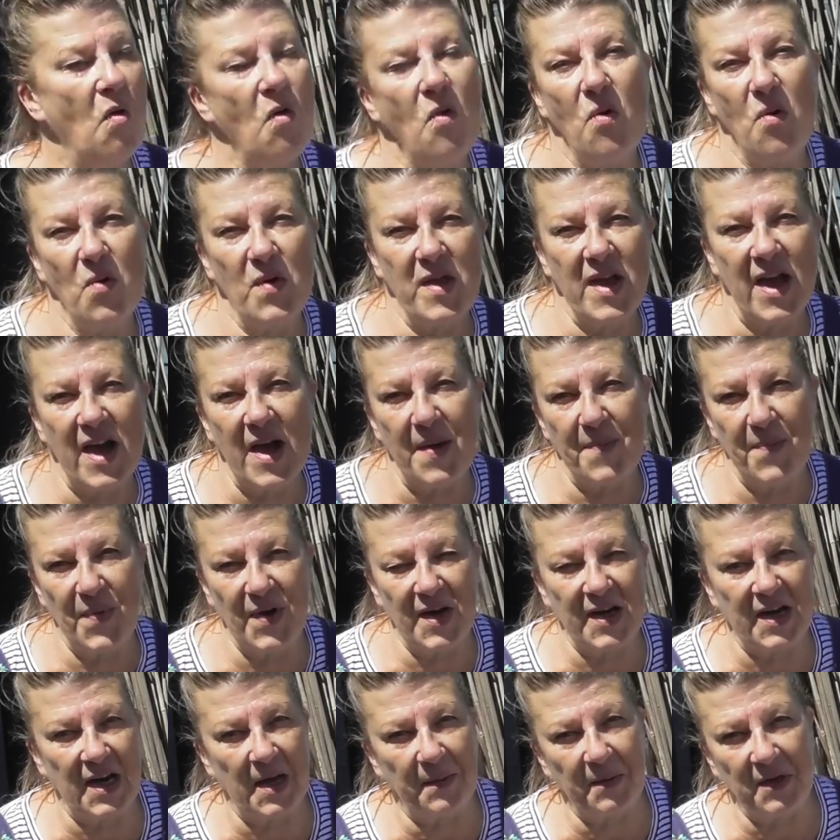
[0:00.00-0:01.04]
oh yeah,
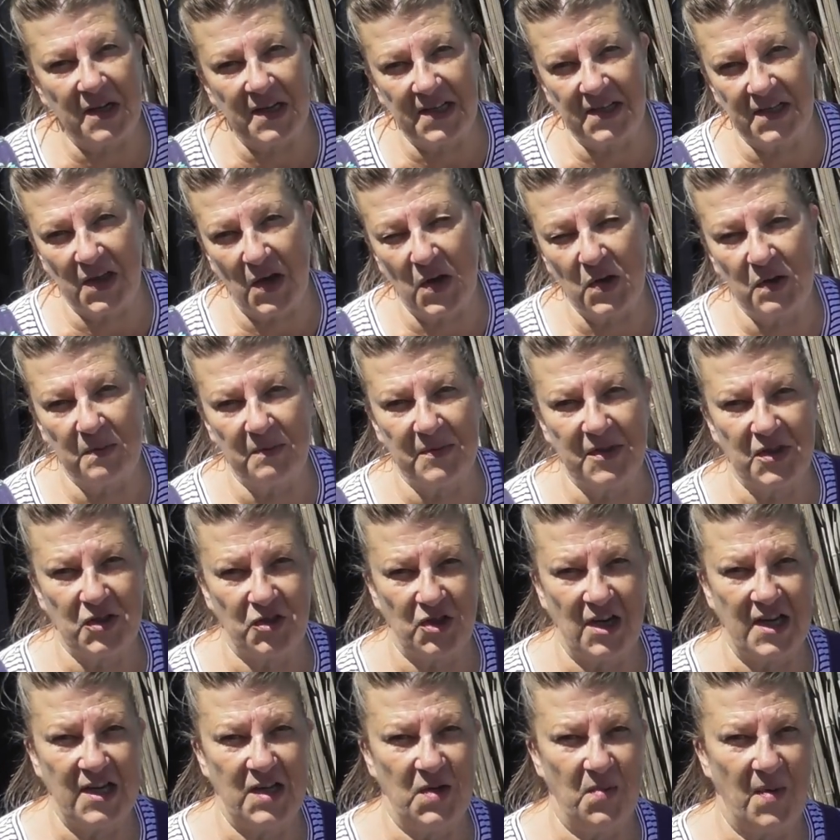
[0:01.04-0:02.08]
brilliant, I'm going to sow them
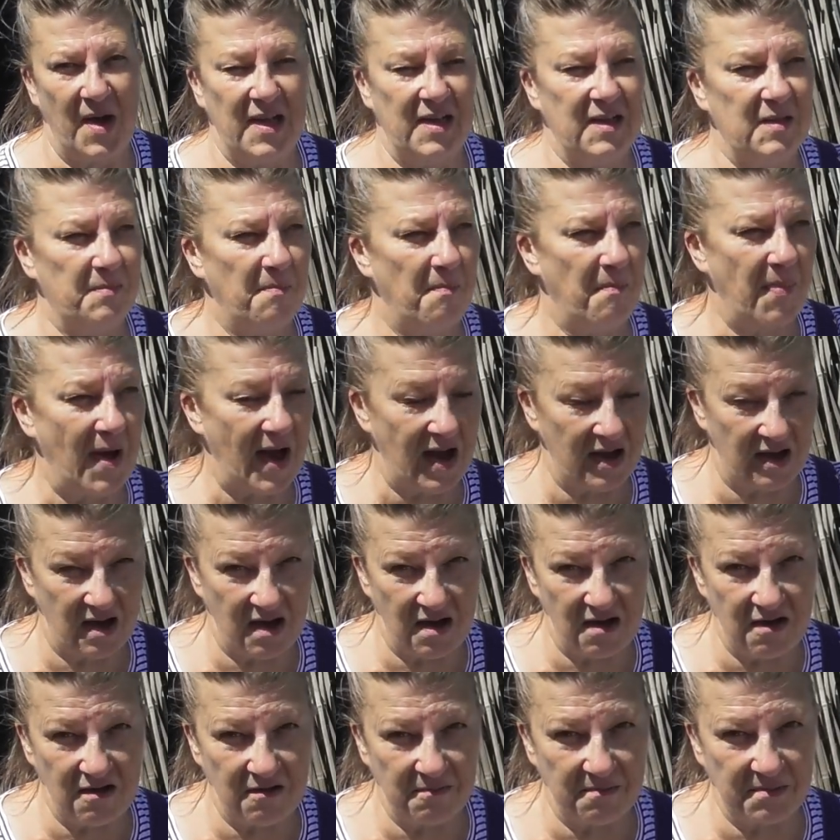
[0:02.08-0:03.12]
straight away as
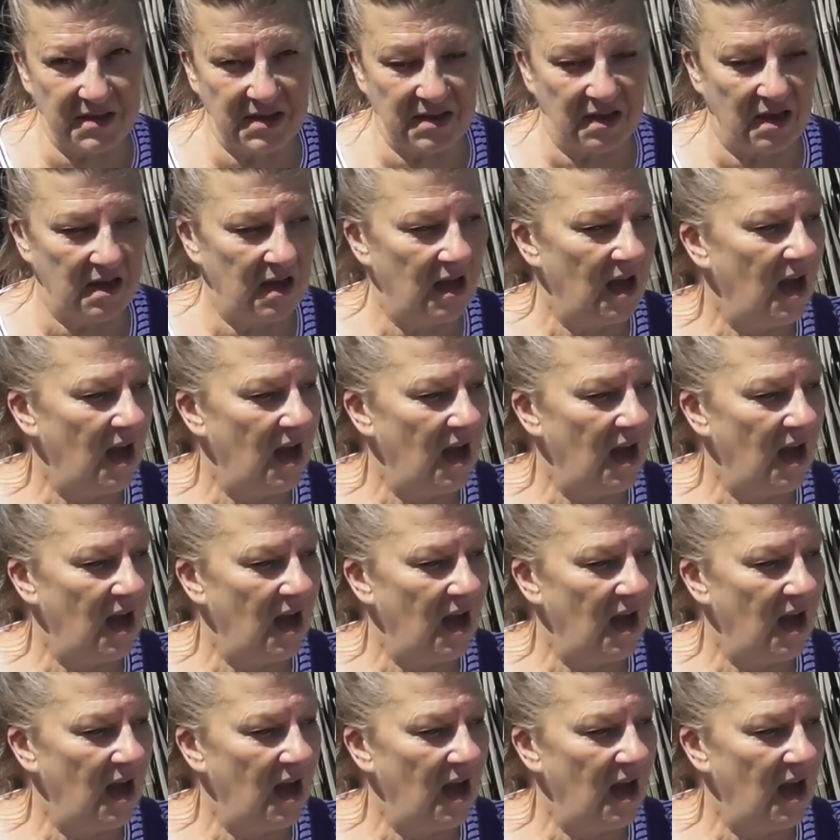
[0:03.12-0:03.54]
backups.